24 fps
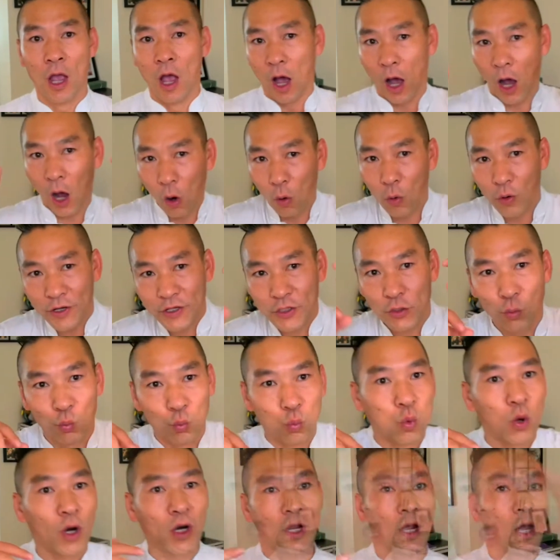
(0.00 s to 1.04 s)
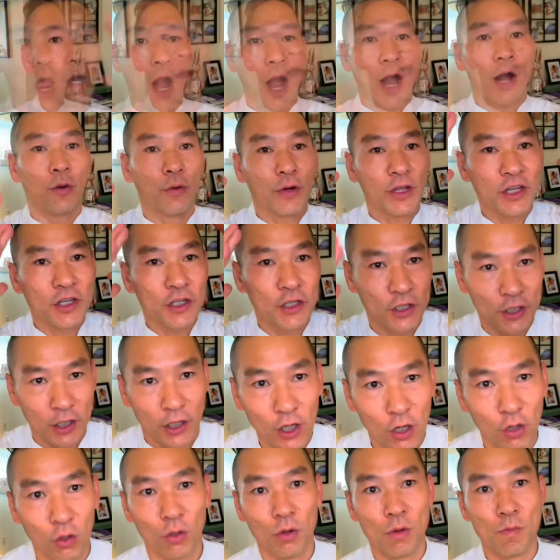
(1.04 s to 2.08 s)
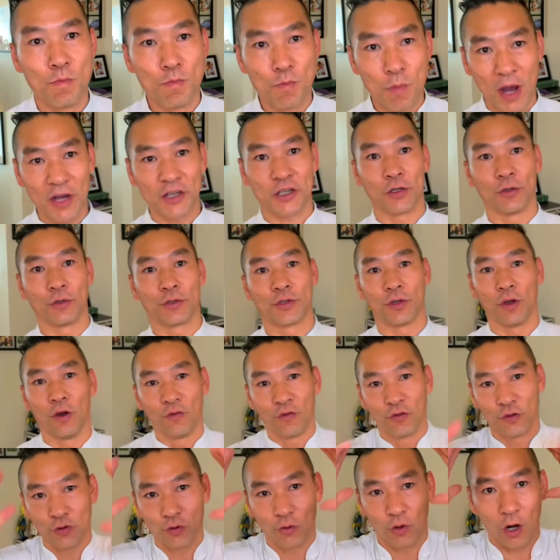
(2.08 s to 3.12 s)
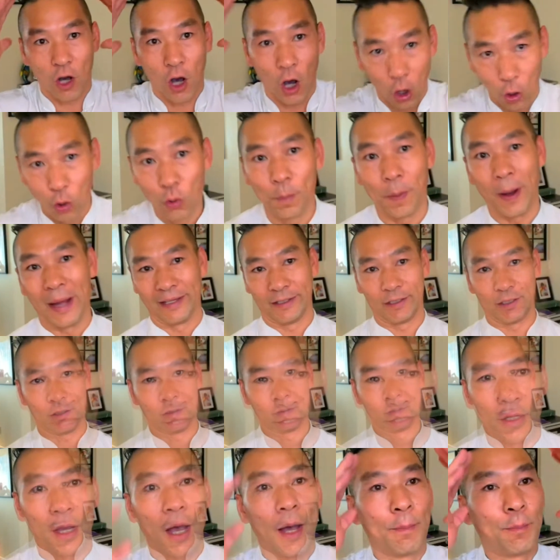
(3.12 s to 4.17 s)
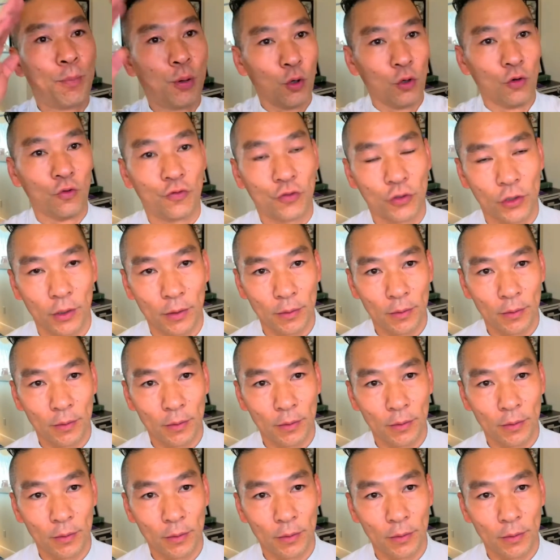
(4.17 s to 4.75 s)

Always work out every single muscles of your whole body. It's approved